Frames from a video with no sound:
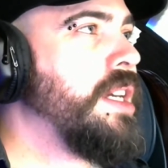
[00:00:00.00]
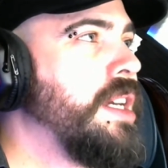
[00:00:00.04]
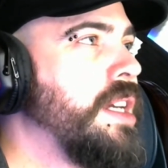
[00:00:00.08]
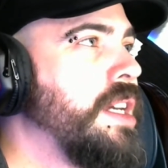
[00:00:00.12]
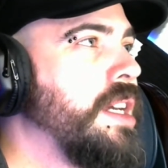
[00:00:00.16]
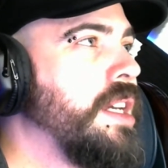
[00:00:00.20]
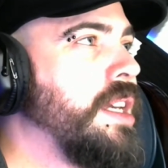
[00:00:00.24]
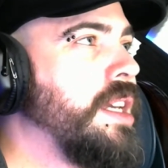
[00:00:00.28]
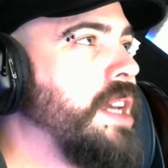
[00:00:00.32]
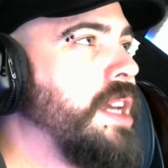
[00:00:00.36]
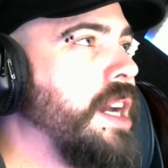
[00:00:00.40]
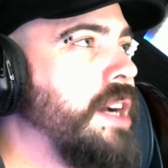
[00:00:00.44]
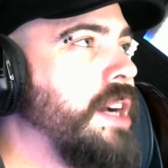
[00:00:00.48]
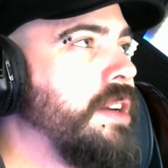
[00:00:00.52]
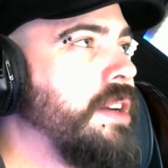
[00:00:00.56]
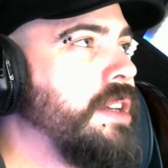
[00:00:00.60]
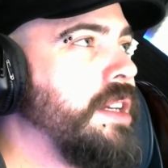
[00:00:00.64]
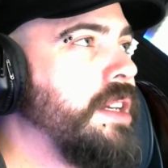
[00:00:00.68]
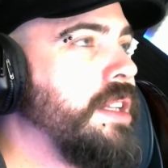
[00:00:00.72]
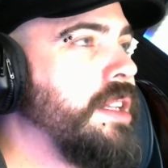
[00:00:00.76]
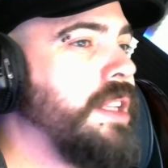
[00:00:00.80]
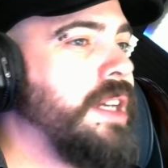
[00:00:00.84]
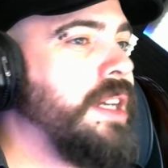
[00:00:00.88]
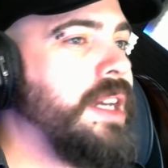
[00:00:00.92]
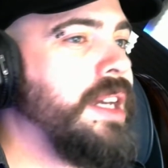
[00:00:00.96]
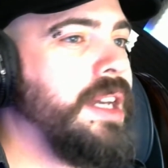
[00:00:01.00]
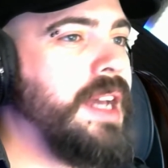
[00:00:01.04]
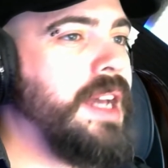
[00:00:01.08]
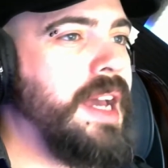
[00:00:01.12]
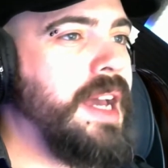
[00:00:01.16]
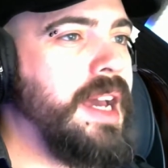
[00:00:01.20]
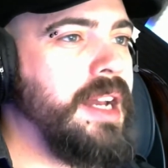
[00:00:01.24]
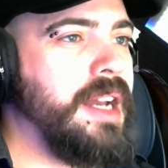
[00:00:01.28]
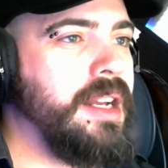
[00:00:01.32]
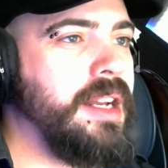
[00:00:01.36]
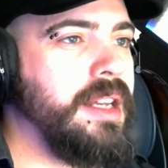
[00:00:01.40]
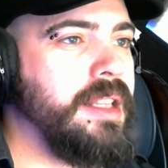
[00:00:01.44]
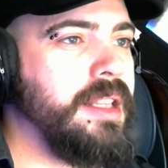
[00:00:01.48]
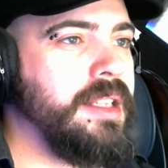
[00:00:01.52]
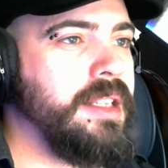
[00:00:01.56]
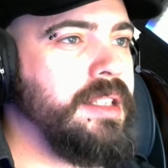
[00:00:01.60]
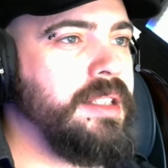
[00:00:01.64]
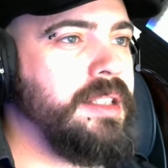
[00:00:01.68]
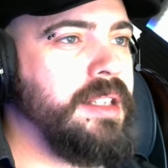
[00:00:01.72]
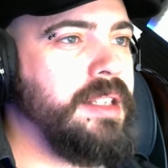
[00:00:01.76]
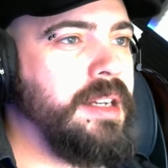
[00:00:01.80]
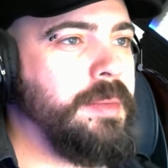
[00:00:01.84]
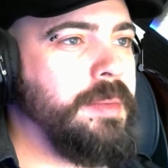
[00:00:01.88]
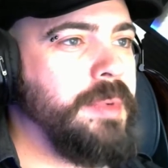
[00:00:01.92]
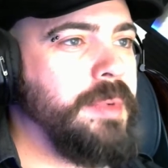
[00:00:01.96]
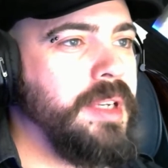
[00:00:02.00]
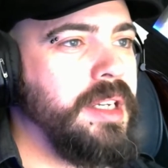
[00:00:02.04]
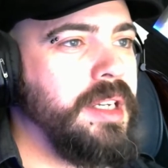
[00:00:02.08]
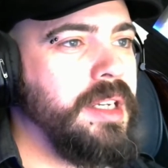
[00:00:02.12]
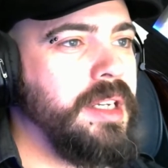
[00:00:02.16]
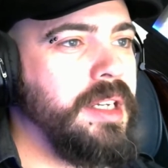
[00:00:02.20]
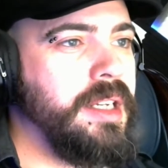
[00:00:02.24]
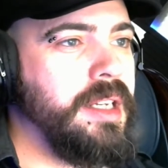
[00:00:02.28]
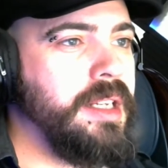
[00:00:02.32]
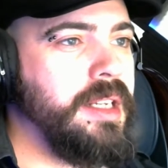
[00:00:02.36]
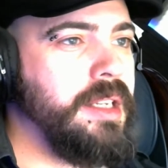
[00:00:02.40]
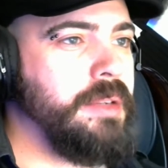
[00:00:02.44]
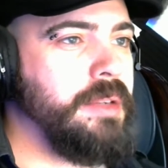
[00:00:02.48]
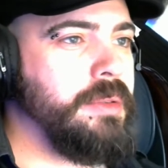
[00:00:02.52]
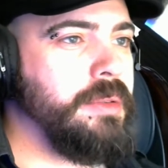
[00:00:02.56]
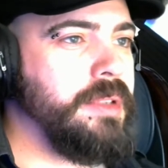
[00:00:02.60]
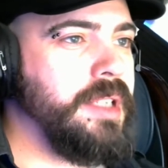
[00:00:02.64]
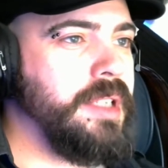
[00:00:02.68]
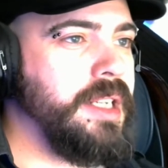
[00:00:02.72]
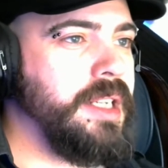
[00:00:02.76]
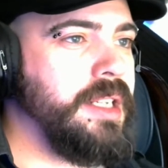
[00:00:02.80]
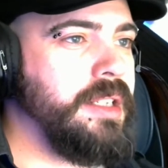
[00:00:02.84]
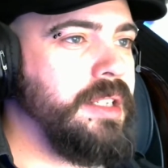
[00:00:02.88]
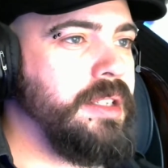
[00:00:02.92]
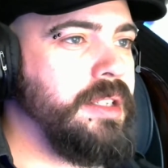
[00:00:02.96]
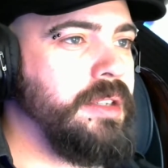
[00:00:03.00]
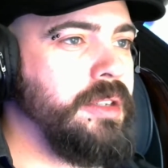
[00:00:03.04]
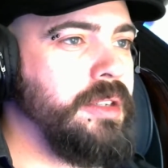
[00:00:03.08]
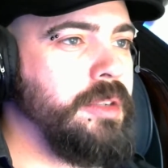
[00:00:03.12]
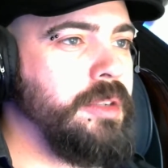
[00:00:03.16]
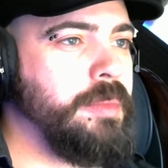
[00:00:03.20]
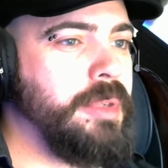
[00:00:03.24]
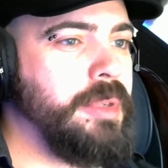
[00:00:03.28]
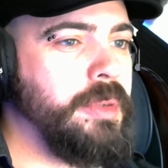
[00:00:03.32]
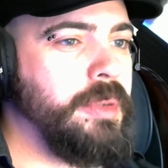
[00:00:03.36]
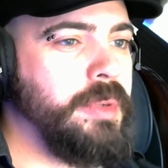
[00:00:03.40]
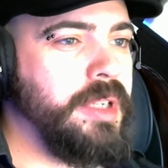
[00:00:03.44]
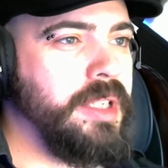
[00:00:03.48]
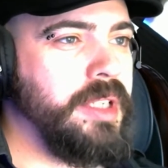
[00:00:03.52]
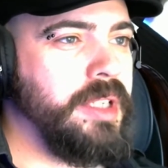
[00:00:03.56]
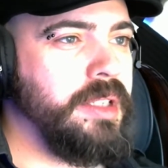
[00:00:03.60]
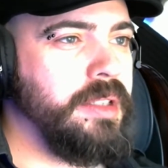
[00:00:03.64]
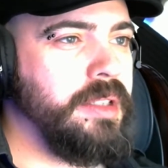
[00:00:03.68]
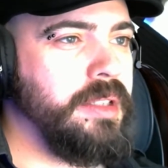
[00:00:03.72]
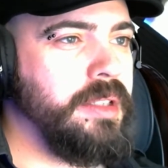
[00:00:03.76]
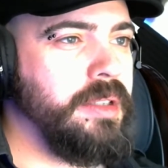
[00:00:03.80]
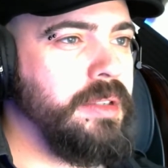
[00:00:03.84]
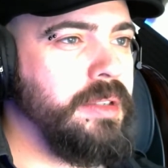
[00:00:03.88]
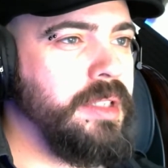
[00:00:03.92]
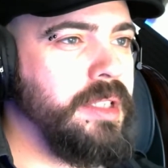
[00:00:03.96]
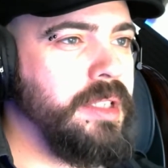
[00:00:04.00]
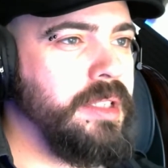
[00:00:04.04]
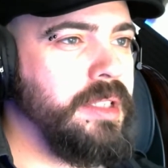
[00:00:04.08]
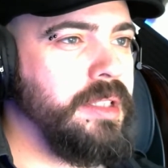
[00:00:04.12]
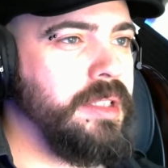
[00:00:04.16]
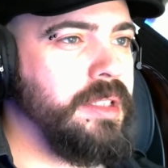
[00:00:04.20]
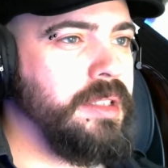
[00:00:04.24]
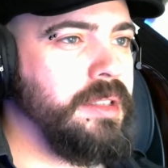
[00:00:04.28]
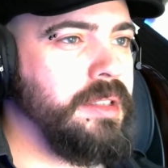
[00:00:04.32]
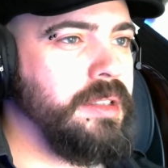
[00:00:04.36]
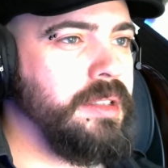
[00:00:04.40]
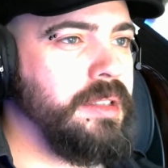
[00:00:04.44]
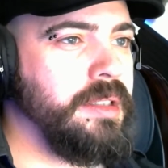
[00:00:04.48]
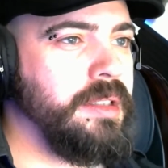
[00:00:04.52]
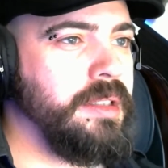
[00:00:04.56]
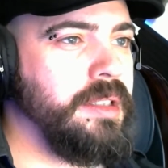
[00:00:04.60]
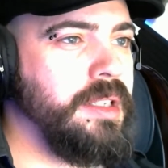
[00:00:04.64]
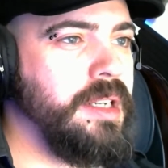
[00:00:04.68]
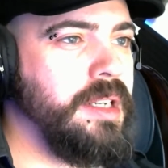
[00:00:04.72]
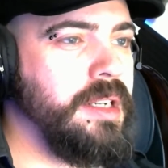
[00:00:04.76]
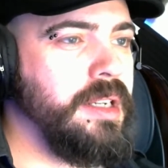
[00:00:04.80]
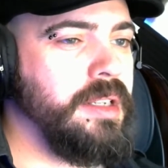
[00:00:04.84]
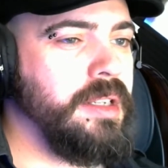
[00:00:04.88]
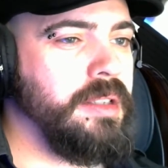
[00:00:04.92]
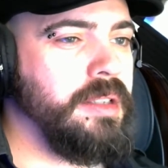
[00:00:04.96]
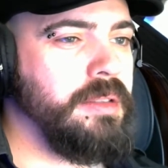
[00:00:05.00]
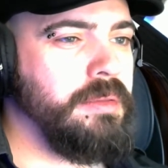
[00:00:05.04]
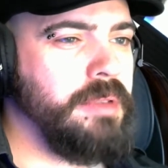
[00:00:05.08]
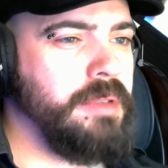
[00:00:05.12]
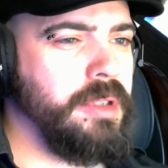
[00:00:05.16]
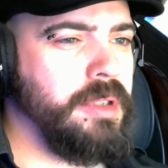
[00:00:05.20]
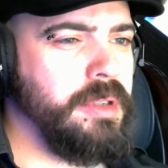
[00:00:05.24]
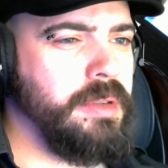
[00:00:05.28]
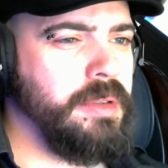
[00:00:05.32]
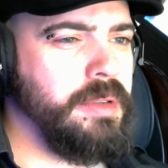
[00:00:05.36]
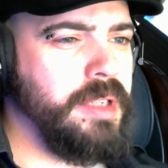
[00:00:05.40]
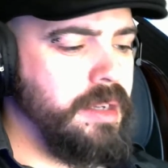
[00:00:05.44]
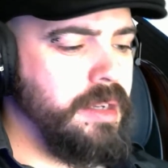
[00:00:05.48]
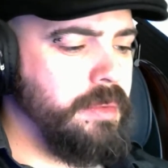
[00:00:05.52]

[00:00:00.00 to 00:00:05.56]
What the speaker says: add all this up, it equals 82, but we can do it here real quick.